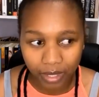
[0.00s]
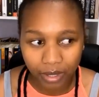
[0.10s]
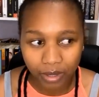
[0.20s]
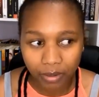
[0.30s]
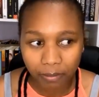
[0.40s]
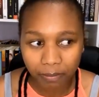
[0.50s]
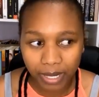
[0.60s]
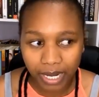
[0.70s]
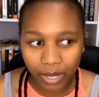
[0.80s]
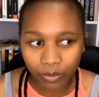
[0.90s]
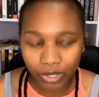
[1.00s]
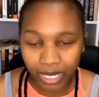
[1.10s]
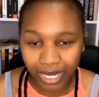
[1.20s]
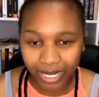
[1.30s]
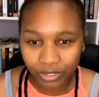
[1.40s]
But I would like
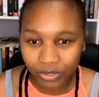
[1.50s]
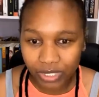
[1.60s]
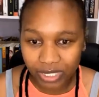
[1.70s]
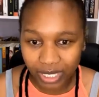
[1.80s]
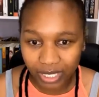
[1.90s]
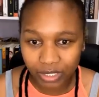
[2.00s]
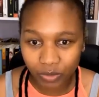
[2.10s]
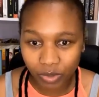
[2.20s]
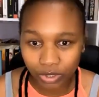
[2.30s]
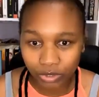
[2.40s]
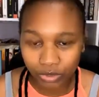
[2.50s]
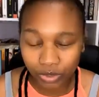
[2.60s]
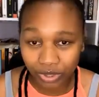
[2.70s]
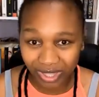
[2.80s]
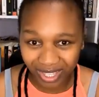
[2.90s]
to state 1 or 2
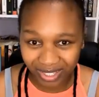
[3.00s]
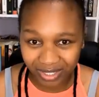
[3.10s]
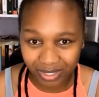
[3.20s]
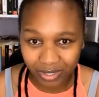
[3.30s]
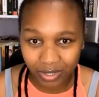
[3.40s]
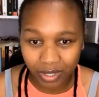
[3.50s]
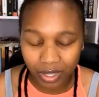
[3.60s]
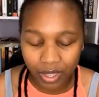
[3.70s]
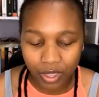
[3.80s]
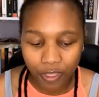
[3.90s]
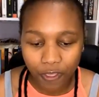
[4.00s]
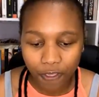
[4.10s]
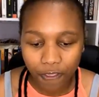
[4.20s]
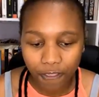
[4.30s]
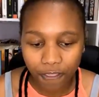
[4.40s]
things
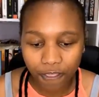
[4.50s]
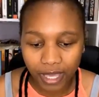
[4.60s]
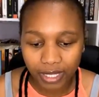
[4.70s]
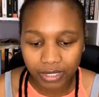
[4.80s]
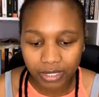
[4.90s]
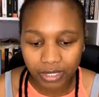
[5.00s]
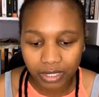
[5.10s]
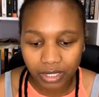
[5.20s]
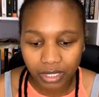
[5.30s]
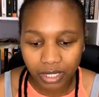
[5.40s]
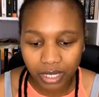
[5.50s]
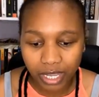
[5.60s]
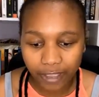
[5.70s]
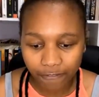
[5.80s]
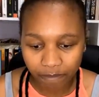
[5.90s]
that
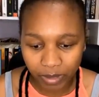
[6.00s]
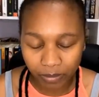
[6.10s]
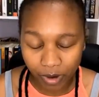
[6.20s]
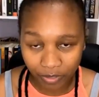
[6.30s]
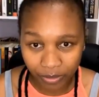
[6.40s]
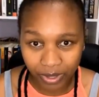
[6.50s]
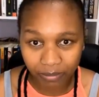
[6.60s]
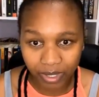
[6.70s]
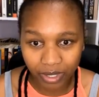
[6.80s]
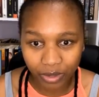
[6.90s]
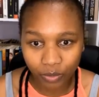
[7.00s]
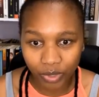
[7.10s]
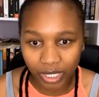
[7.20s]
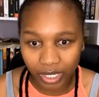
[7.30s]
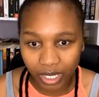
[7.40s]
have been bothering me when it
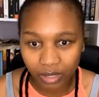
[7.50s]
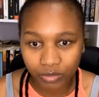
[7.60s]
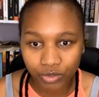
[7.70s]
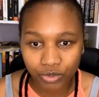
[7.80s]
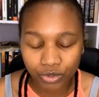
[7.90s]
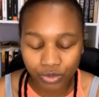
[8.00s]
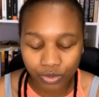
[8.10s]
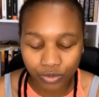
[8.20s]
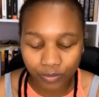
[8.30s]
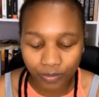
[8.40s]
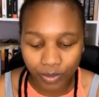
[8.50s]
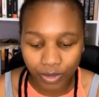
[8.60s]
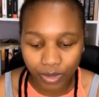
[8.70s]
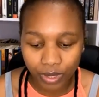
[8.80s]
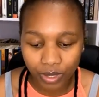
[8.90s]
comes to
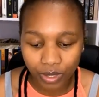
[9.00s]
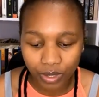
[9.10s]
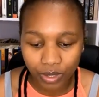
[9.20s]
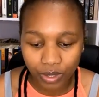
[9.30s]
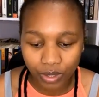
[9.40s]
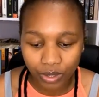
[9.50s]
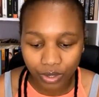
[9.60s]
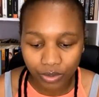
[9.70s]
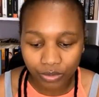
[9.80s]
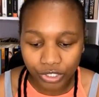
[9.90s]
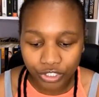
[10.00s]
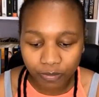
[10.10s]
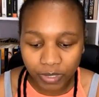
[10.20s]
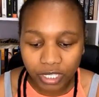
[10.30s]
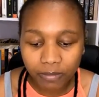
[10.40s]
rich
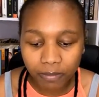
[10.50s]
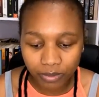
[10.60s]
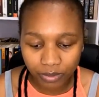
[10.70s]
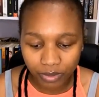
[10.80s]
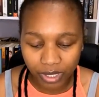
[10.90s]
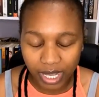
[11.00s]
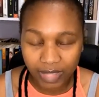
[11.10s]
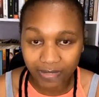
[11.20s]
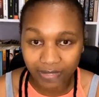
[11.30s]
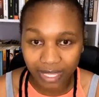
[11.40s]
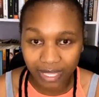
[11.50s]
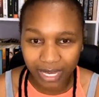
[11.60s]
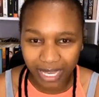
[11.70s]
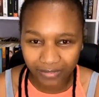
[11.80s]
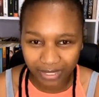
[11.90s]
people and their lifestyle